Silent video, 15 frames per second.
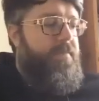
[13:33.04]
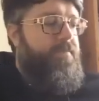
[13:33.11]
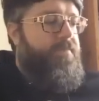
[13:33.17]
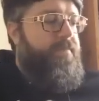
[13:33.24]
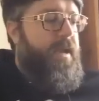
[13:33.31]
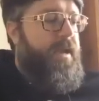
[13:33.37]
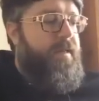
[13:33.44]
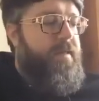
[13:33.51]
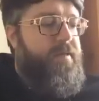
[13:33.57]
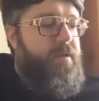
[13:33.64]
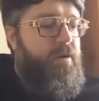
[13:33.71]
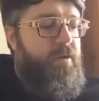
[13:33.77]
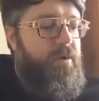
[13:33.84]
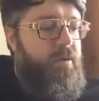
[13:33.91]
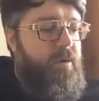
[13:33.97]
And
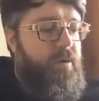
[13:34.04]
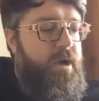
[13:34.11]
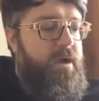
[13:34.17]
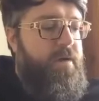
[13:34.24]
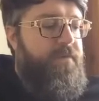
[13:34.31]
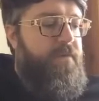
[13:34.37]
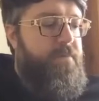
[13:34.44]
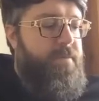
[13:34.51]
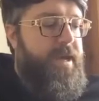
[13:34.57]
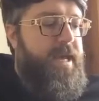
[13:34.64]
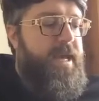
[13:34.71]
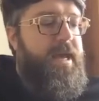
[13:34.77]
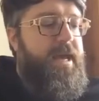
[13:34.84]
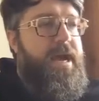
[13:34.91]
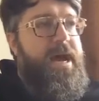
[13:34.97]
so for
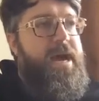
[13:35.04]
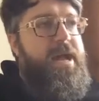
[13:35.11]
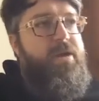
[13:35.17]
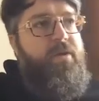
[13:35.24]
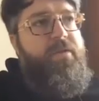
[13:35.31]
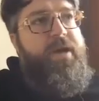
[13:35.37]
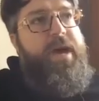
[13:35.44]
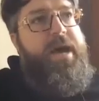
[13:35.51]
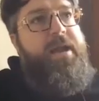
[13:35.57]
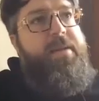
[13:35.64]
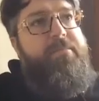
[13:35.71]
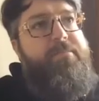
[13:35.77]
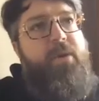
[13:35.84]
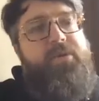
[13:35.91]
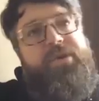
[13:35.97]
me, I know that
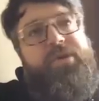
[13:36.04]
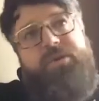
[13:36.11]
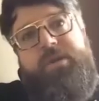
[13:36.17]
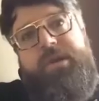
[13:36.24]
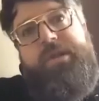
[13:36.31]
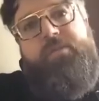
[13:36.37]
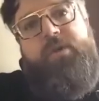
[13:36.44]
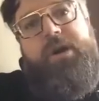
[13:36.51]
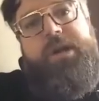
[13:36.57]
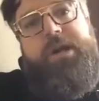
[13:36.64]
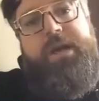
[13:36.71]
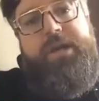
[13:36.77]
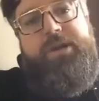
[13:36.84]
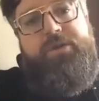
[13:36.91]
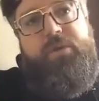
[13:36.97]
most students
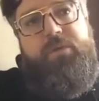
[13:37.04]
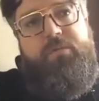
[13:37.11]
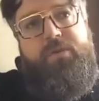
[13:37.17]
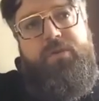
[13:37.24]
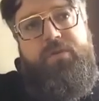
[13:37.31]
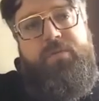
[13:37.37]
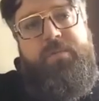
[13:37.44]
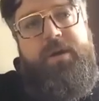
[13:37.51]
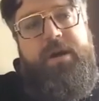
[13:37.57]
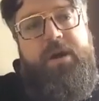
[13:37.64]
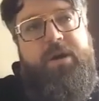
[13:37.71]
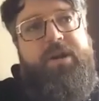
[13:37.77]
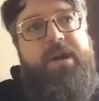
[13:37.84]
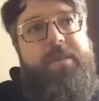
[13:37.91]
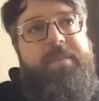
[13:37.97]
walking into a room
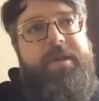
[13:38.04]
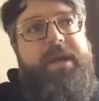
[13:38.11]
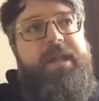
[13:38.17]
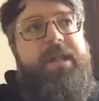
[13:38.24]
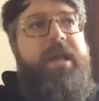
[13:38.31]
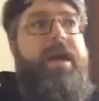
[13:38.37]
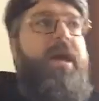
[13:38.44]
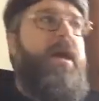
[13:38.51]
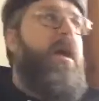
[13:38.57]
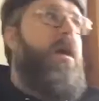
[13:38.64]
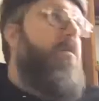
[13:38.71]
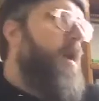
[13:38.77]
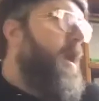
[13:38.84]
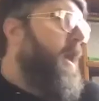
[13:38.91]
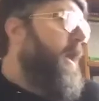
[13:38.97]
are coming in like, all
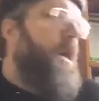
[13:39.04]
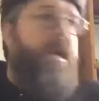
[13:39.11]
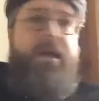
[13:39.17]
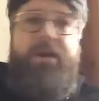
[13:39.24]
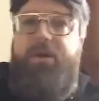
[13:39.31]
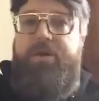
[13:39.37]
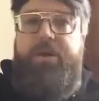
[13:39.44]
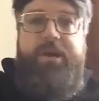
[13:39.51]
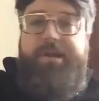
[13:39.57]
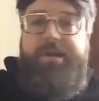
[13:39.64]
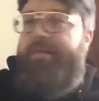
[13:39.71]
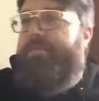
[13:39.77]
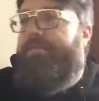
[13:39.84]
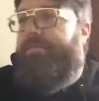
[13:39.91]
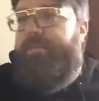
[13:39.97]
right, I got to go to
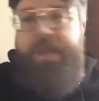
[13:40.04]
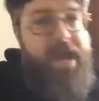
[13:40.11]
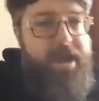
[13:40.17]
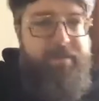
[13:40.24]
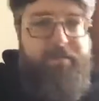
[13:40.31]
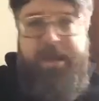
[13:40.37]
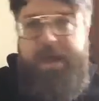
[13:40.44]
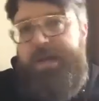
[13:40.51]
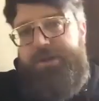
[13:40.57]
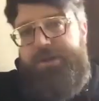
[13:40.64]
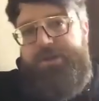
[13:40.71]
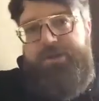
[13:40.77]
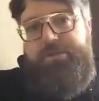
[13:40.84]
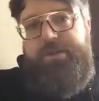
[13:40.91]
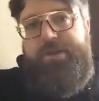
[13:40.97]
this damn lecture. It's